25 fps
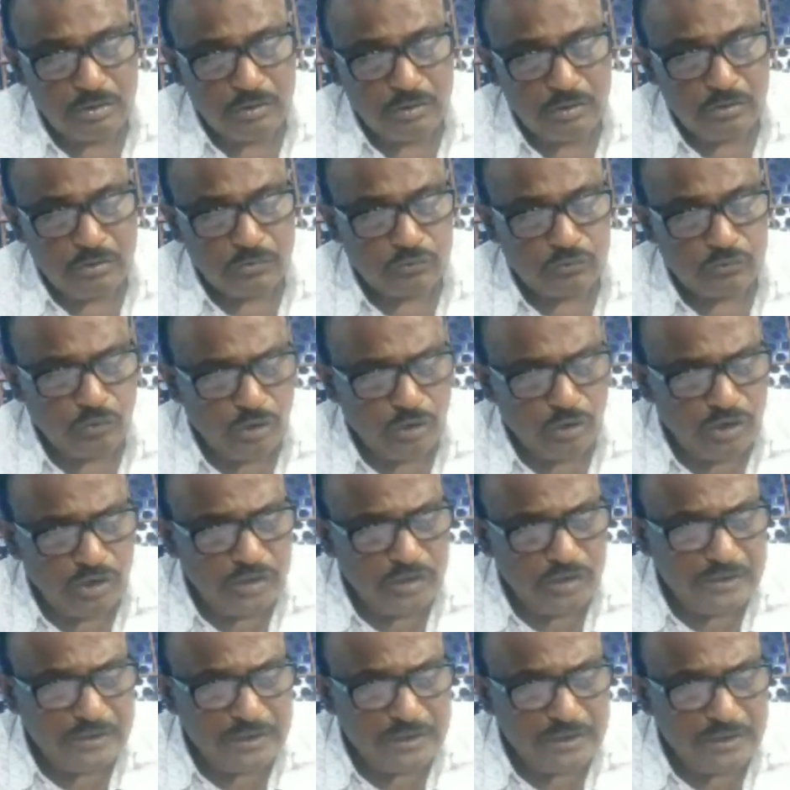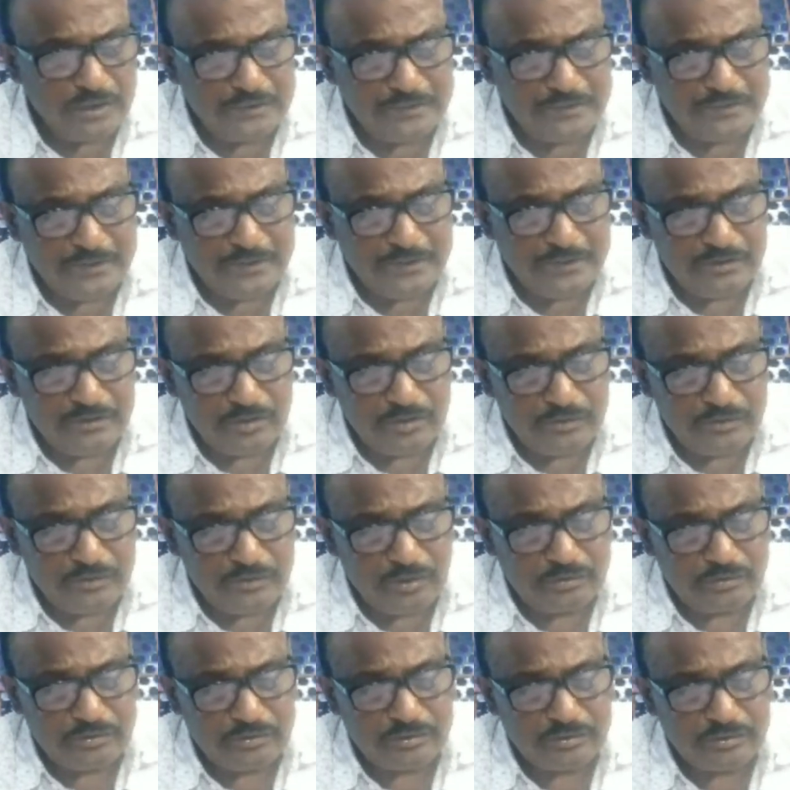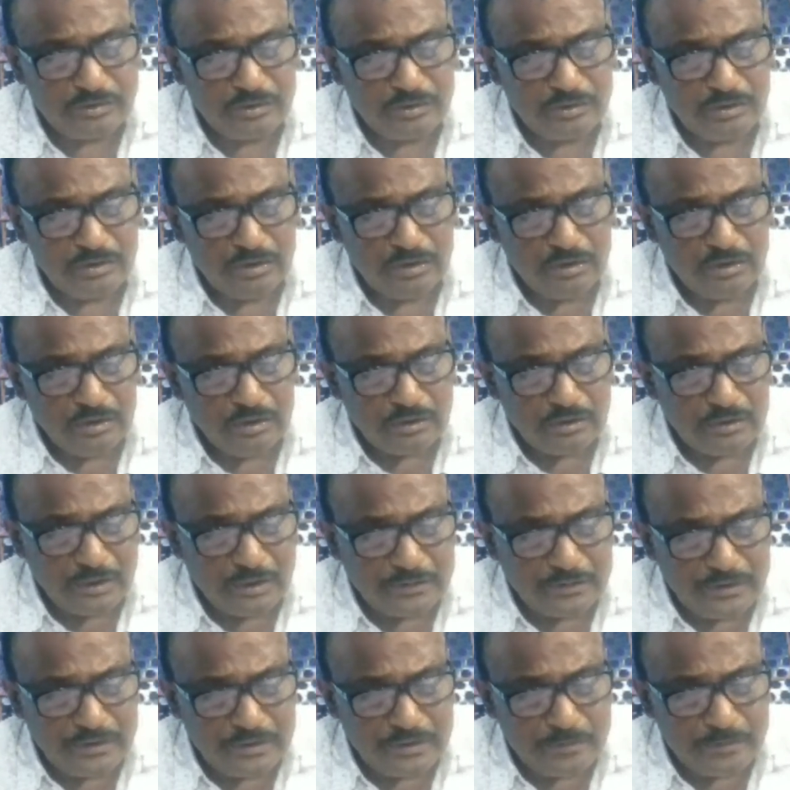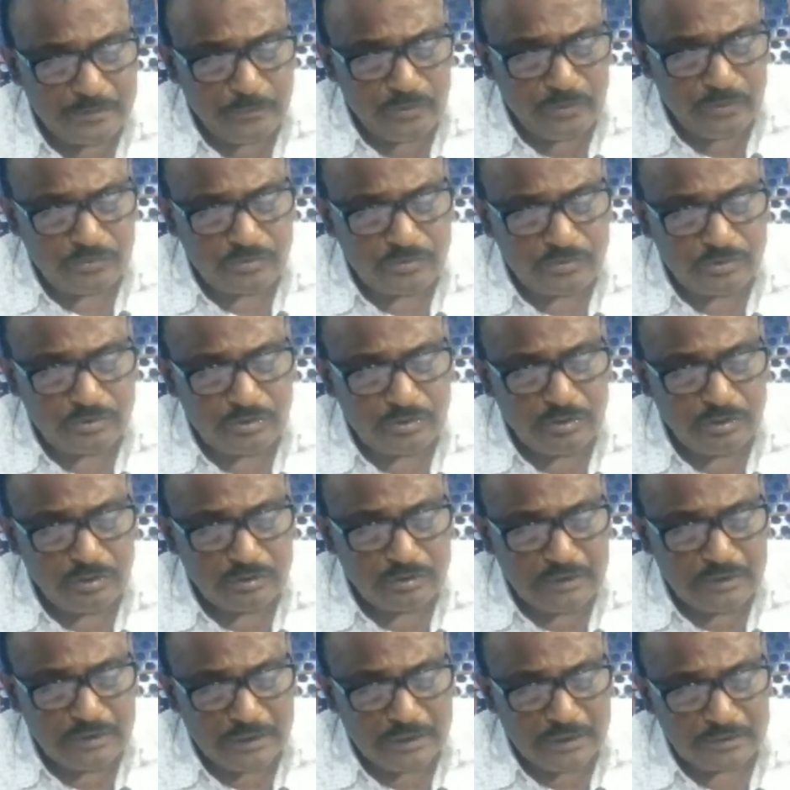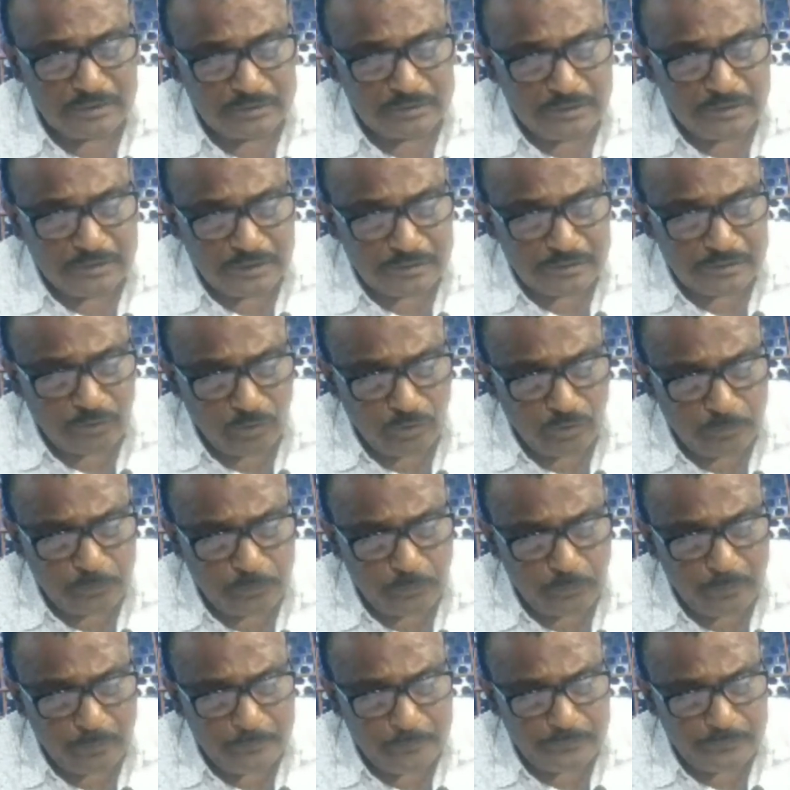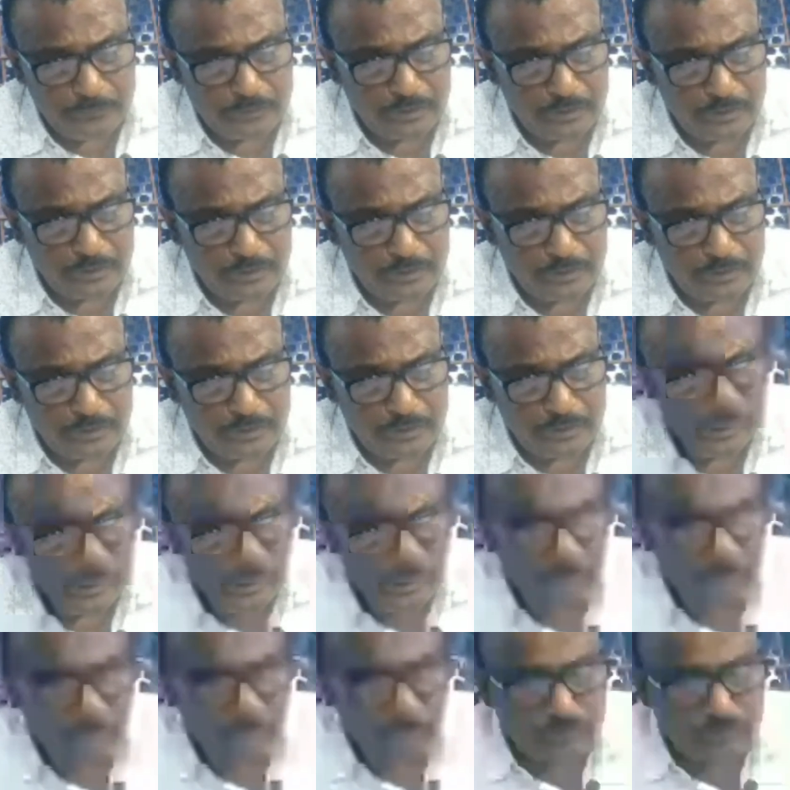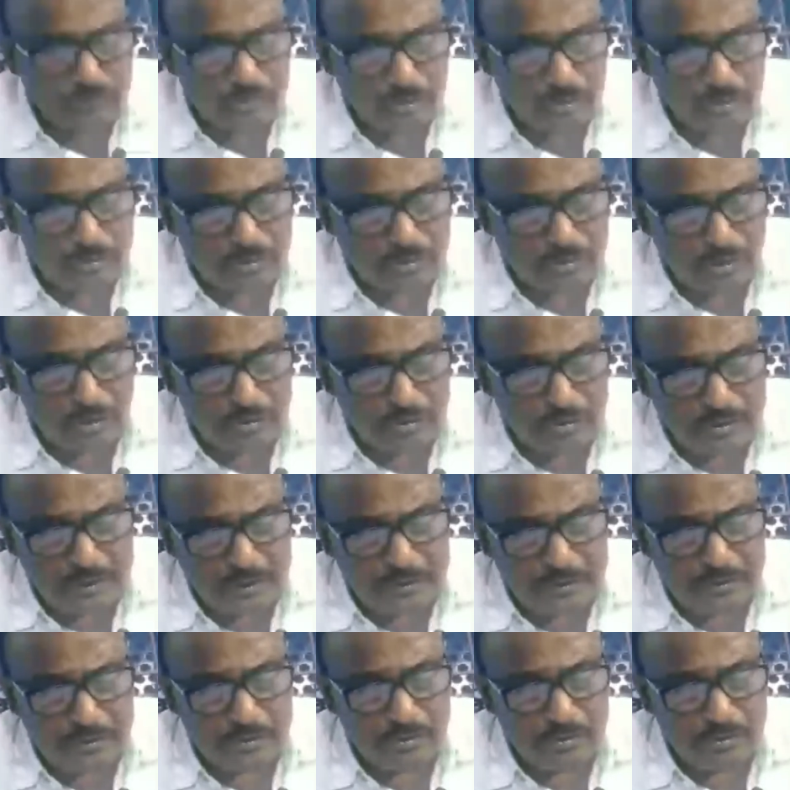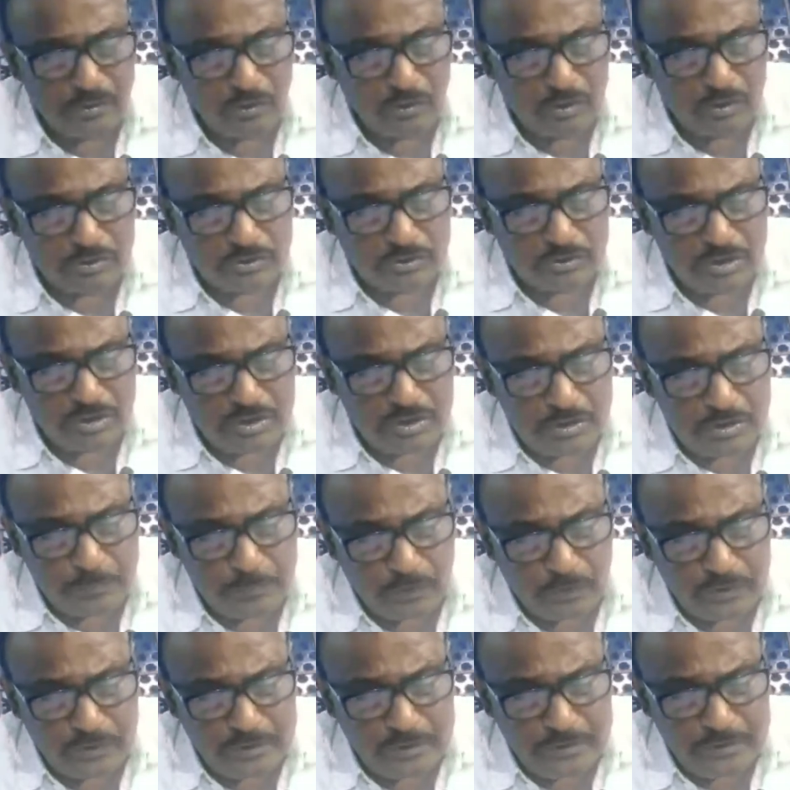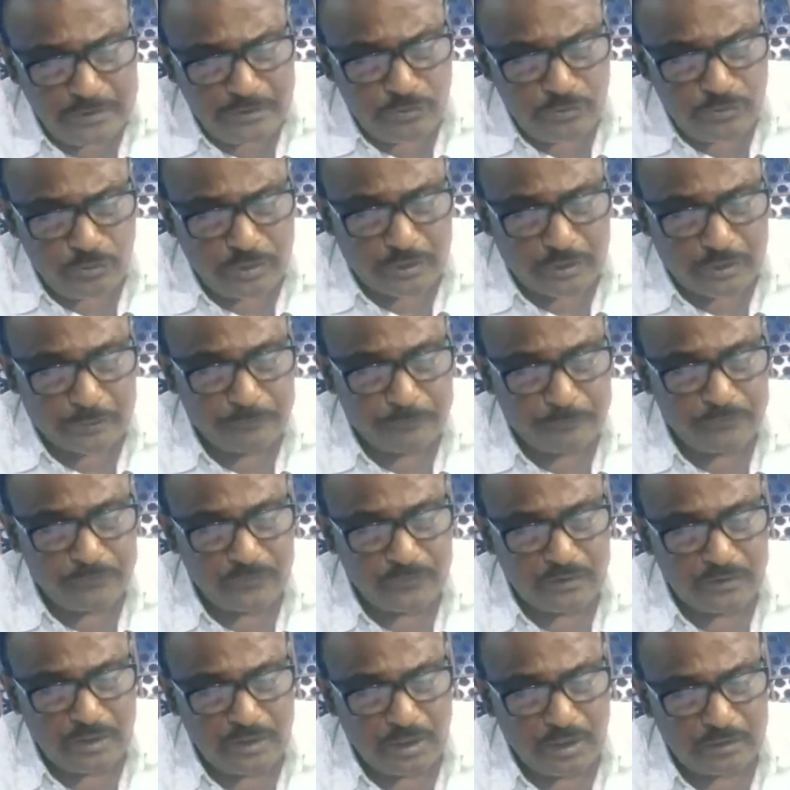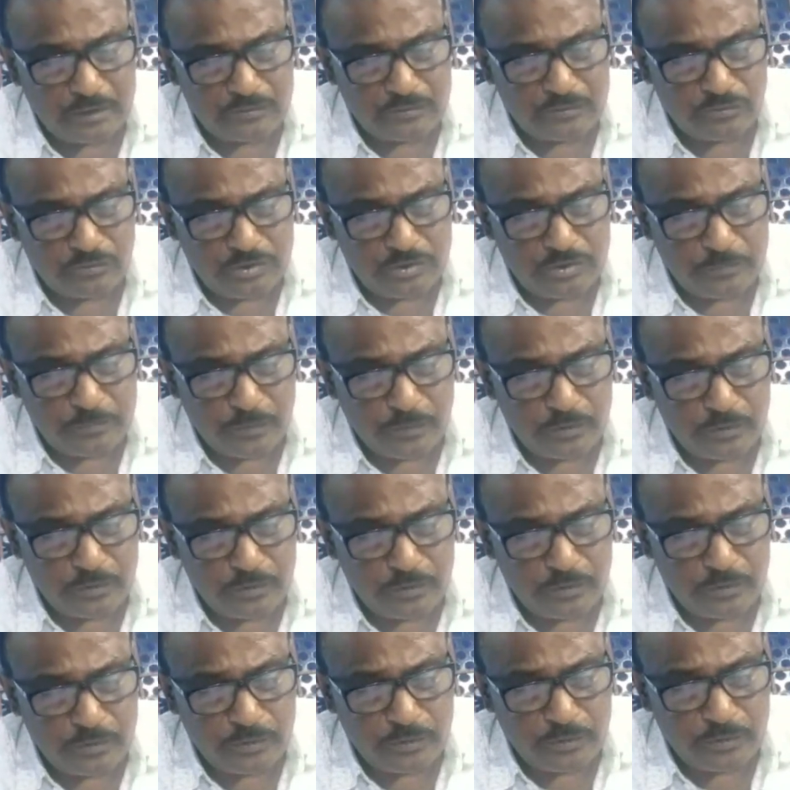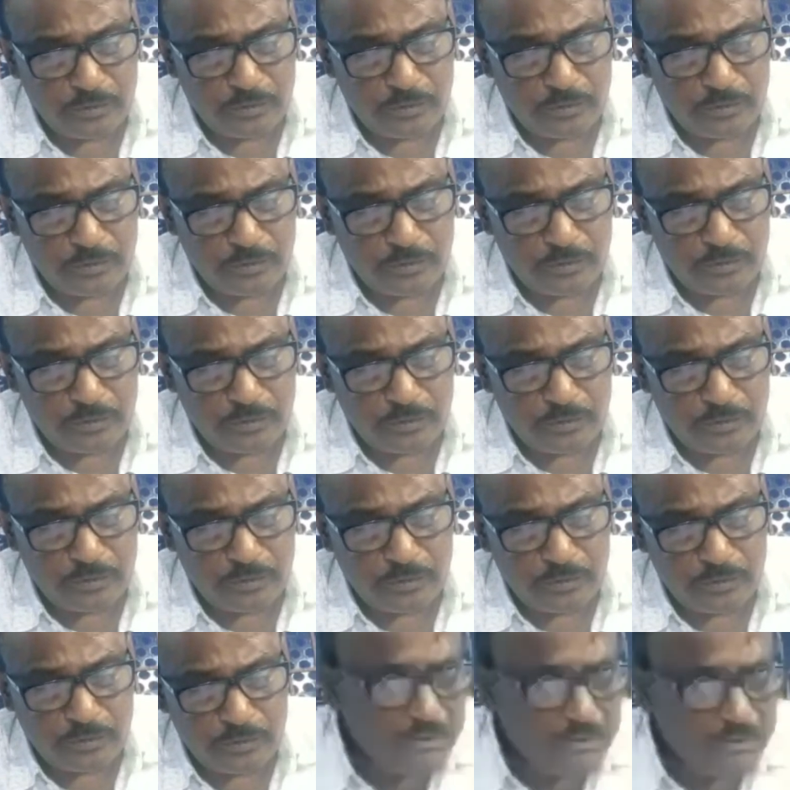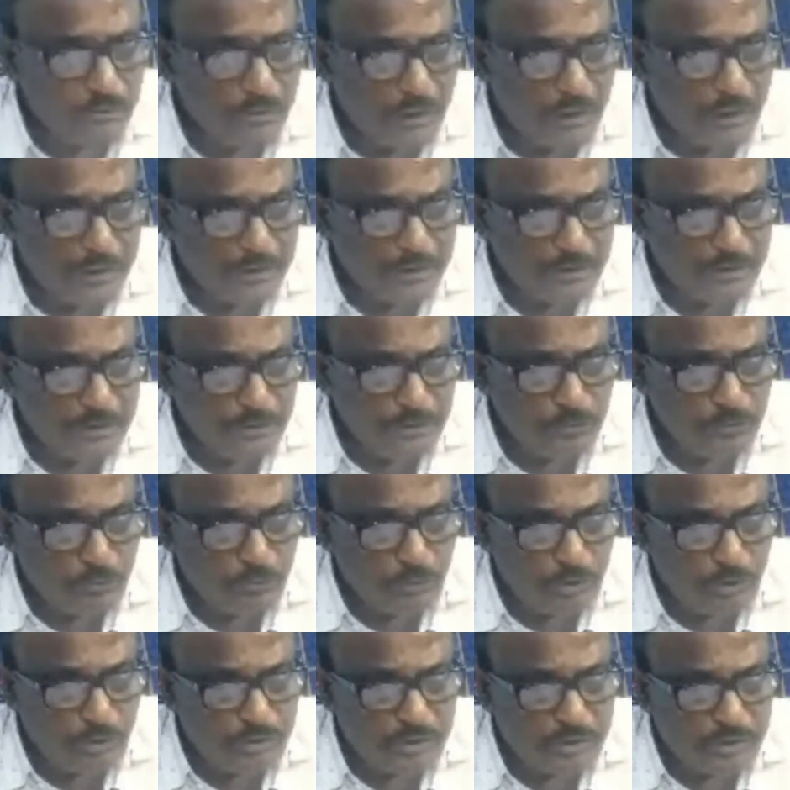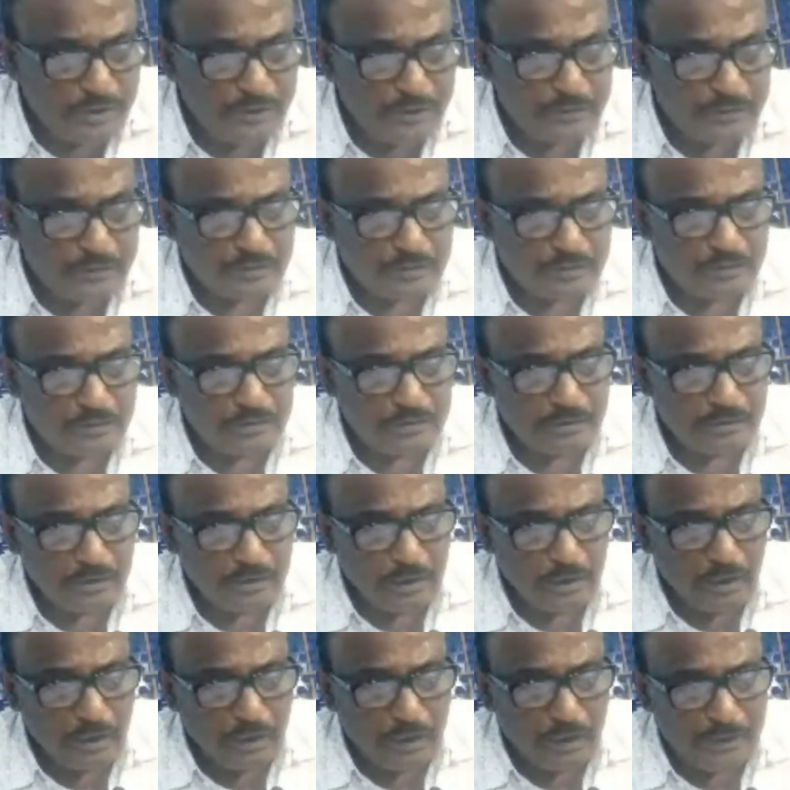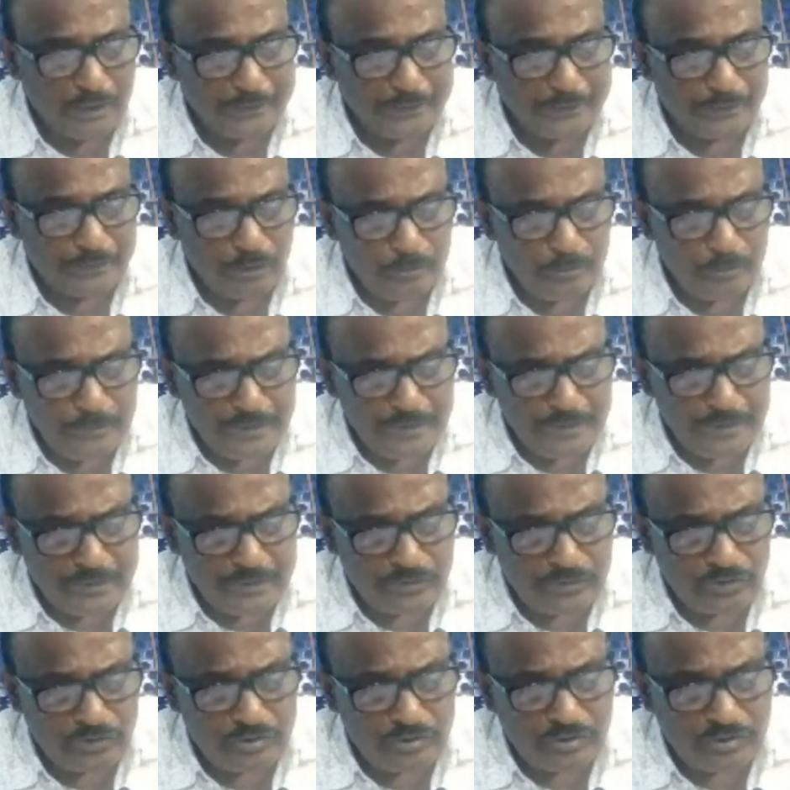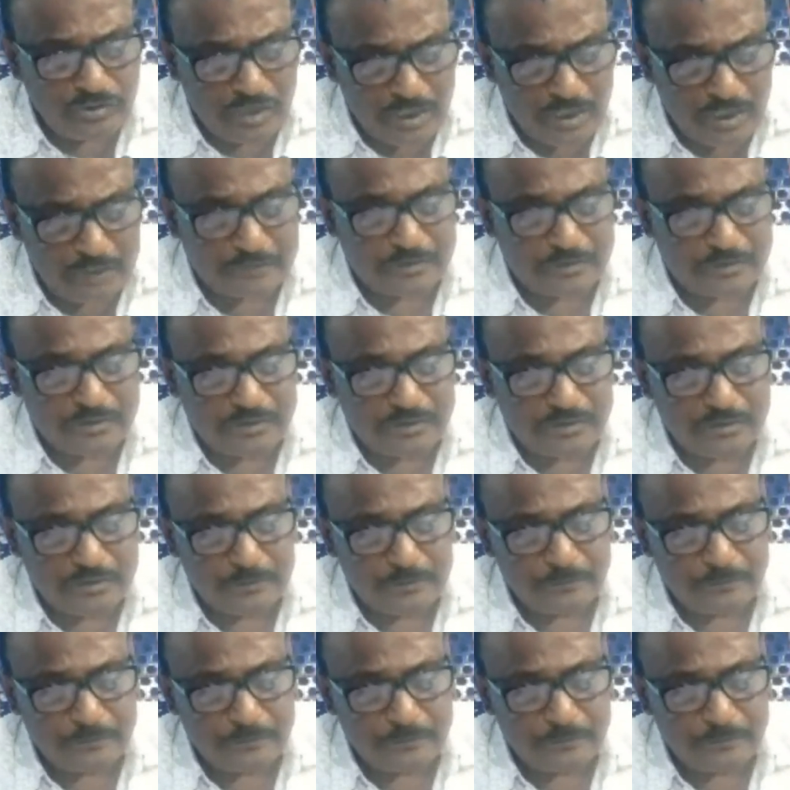so imminently dangerous that it must, that all probability such cause death, or such bodily injury, that such bodily injury as to likely to cause death, and commit such acts